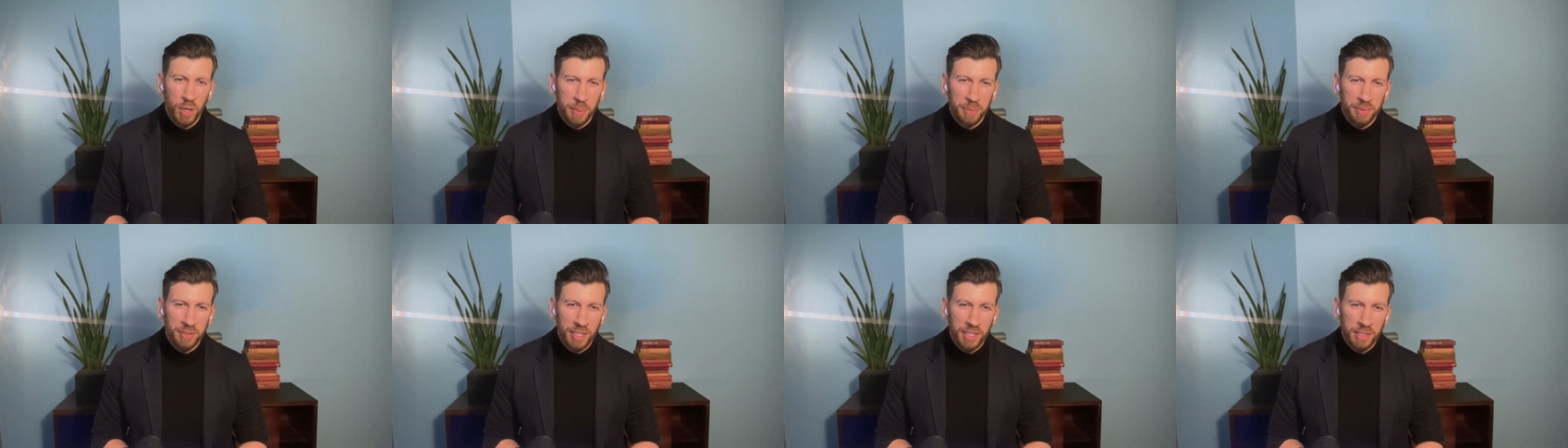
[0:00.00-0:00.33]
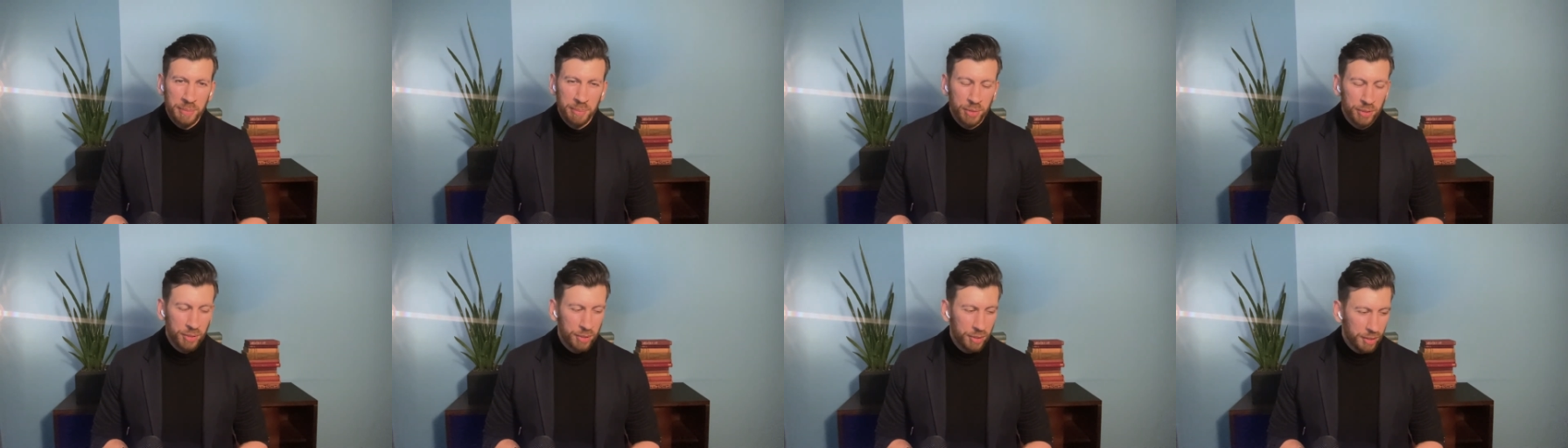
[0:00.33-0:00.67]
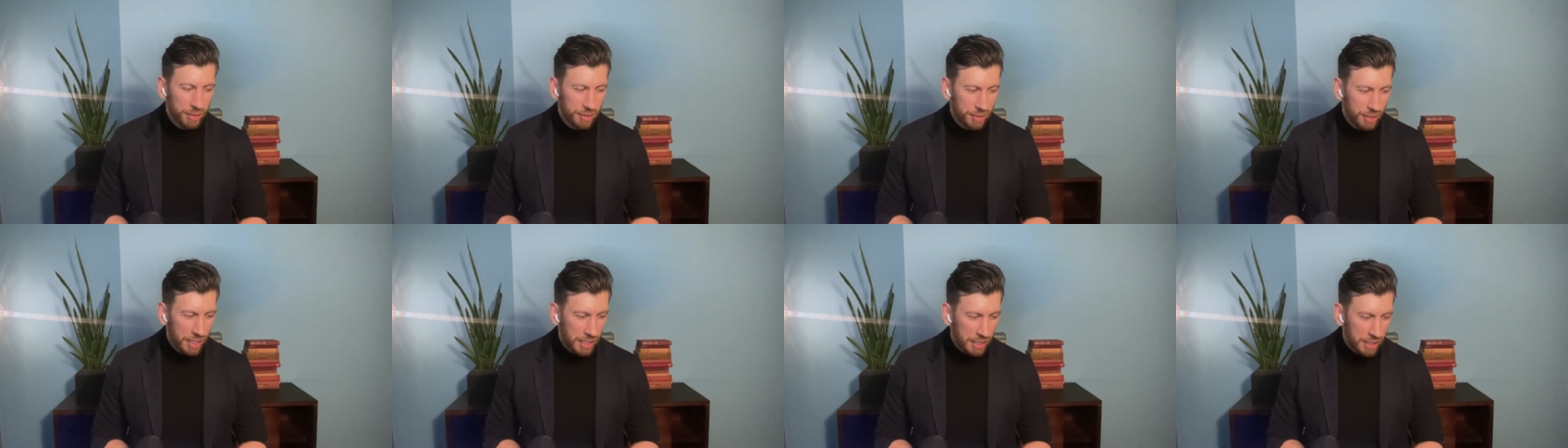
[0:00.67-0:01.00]
website,
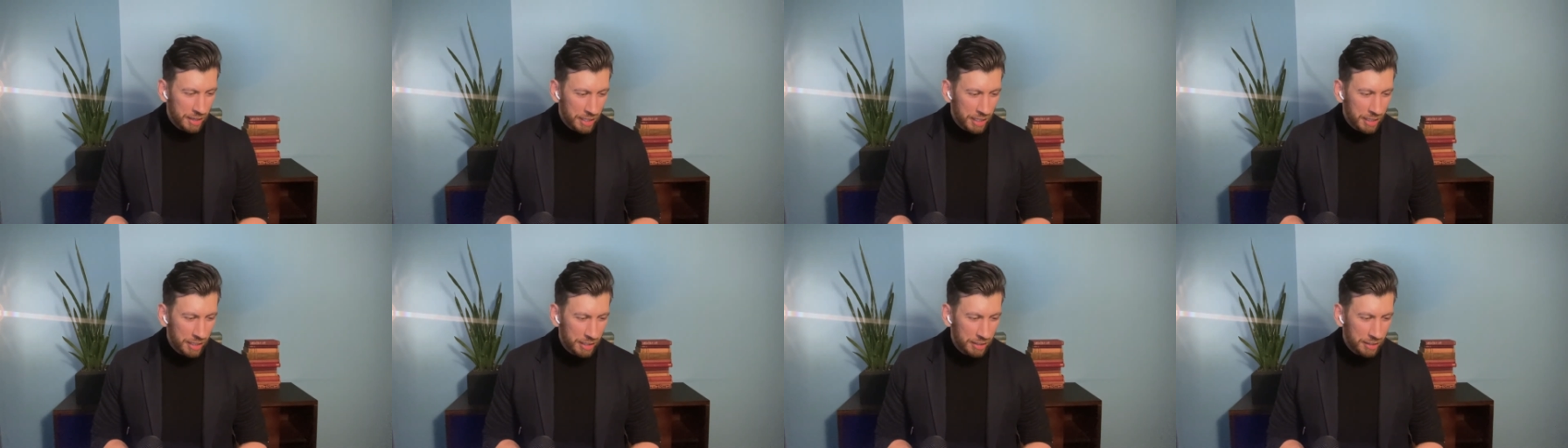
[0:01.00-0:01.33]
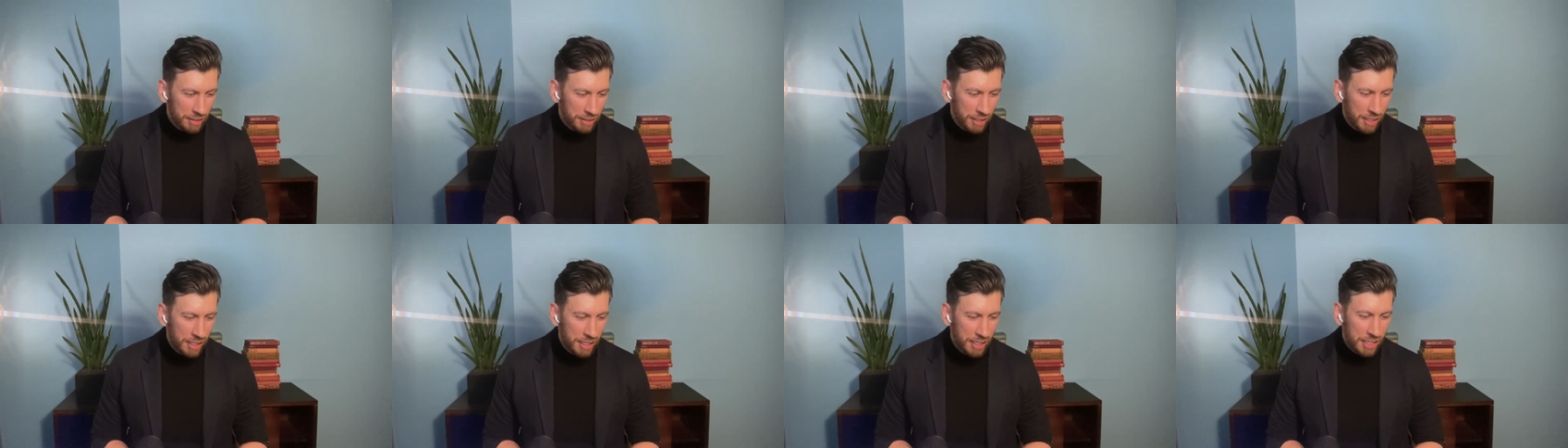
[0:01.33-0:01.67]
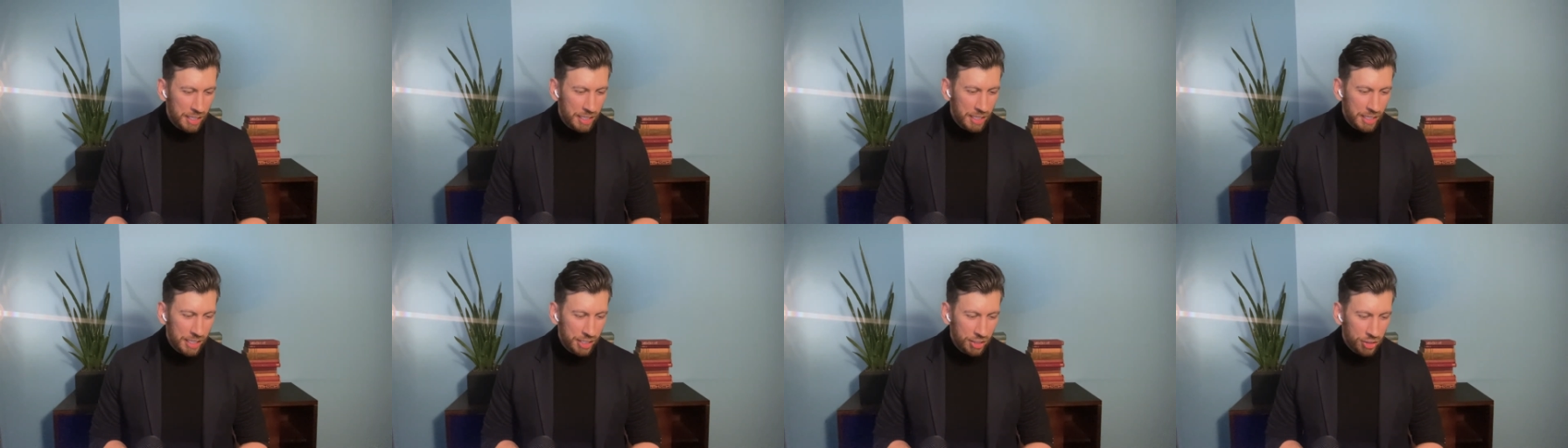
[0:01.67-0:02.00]
because I think
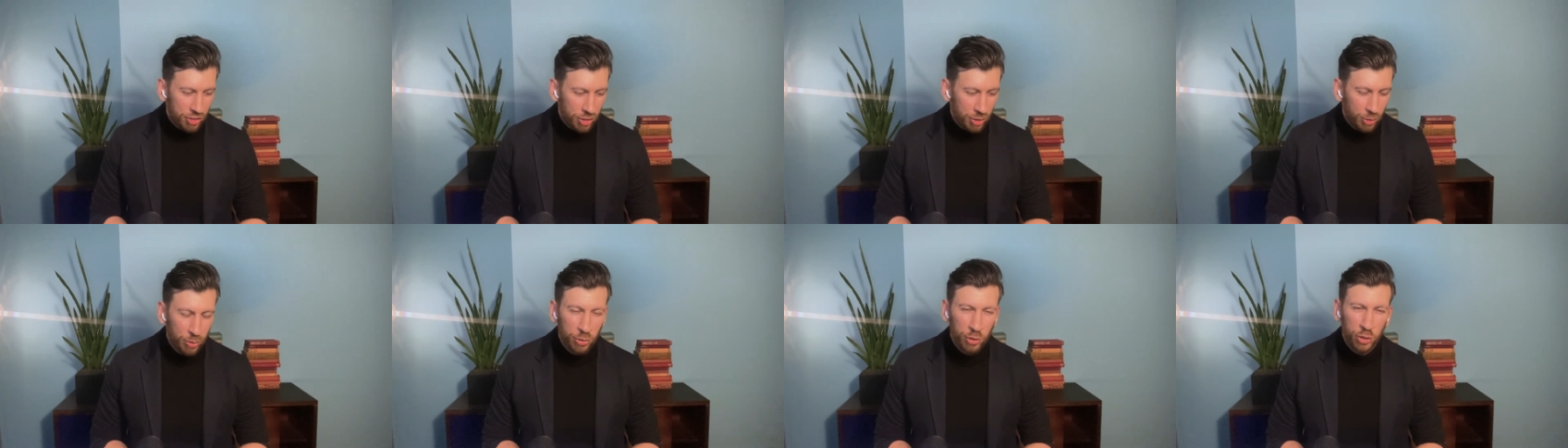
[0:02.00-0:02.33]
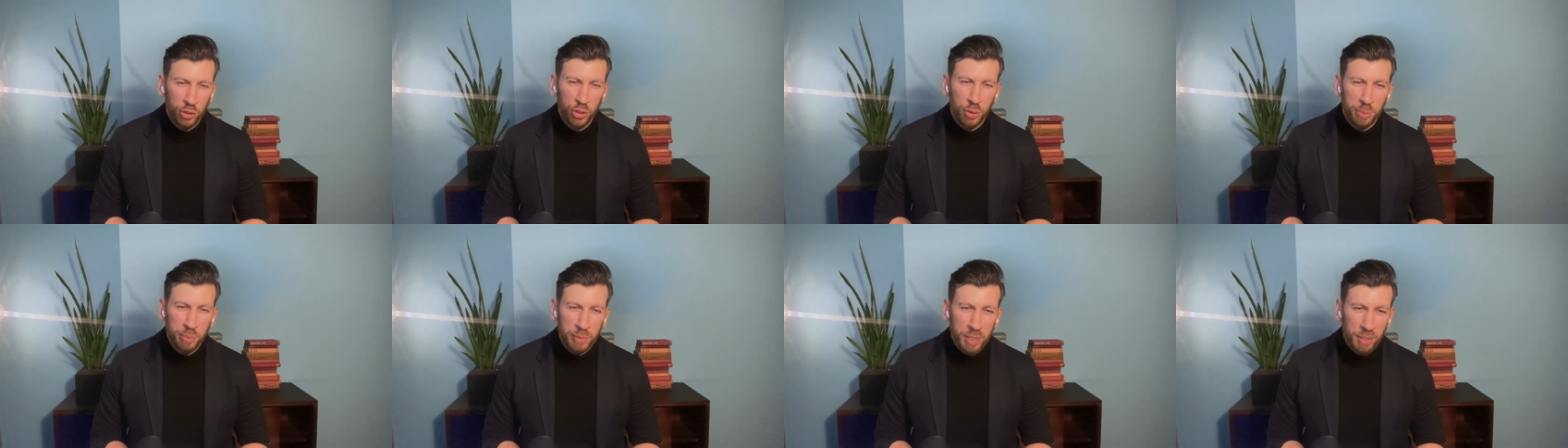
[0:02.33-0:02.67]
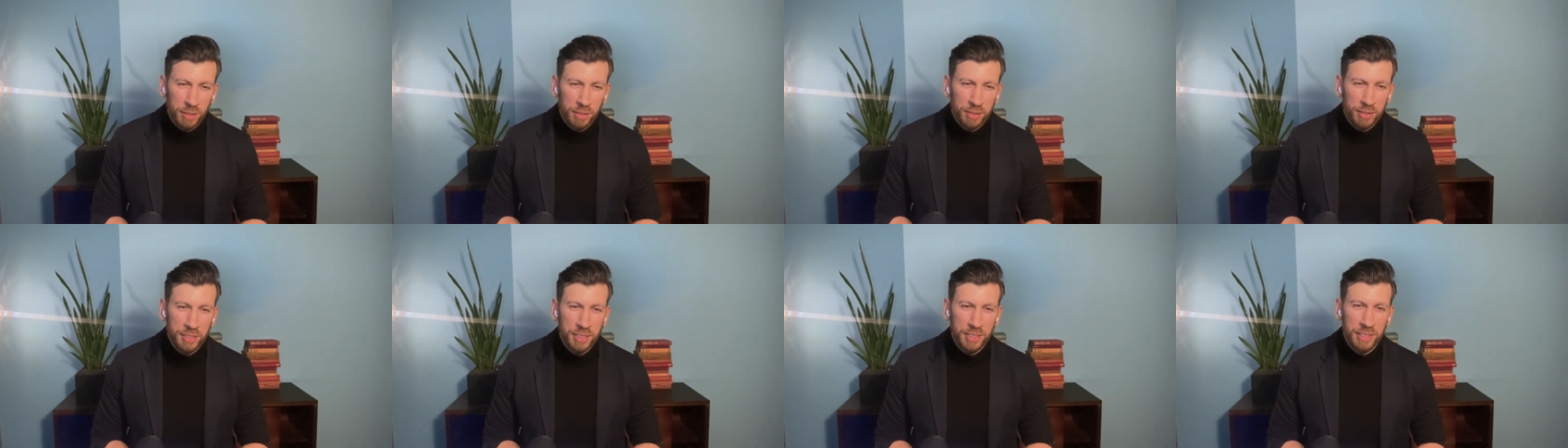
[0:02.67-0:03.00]
it shows
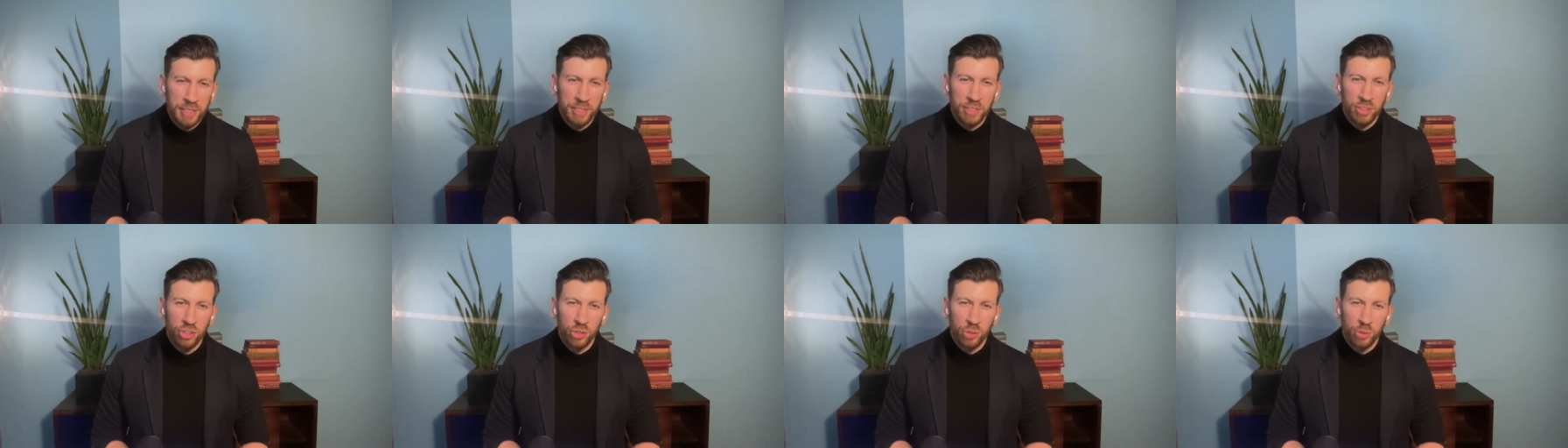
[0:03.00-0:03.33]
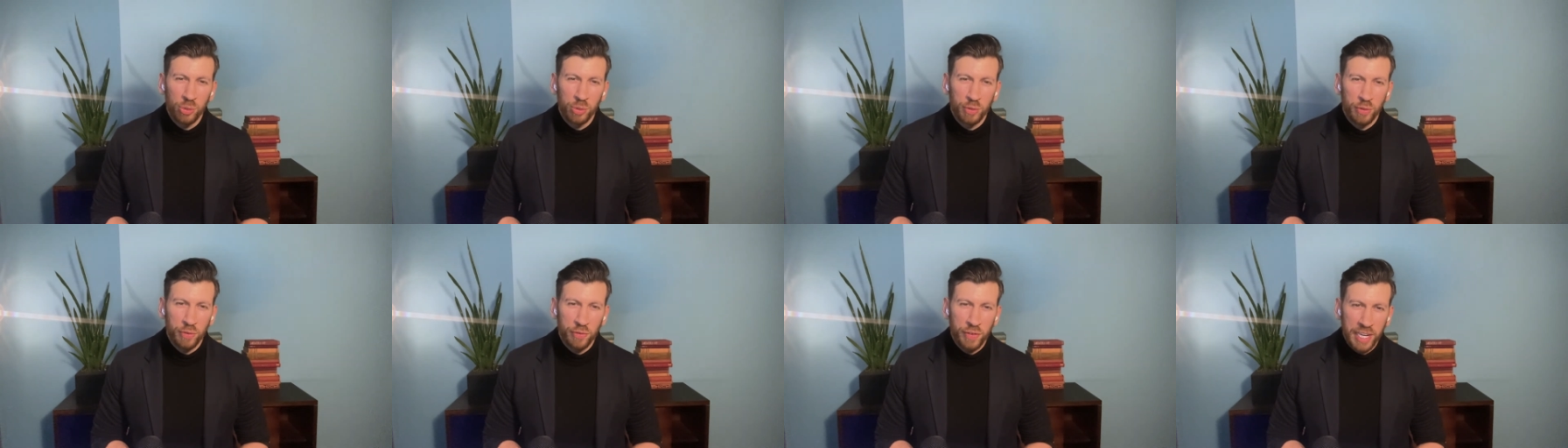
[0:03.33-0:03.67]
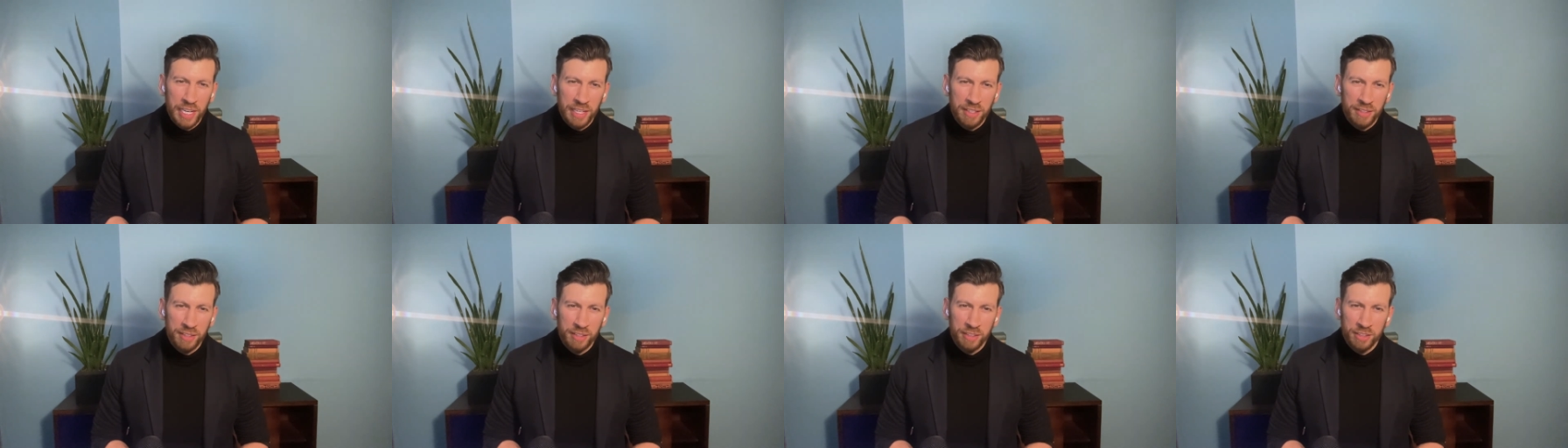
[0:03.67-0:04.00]
humility, it shows
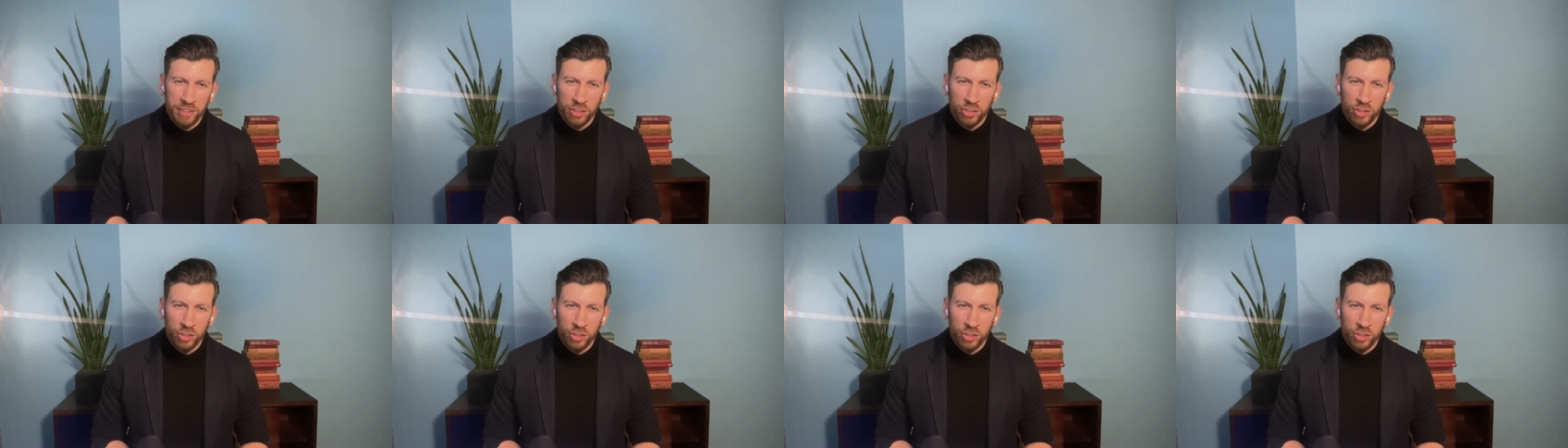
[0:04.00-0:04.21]
faith, and it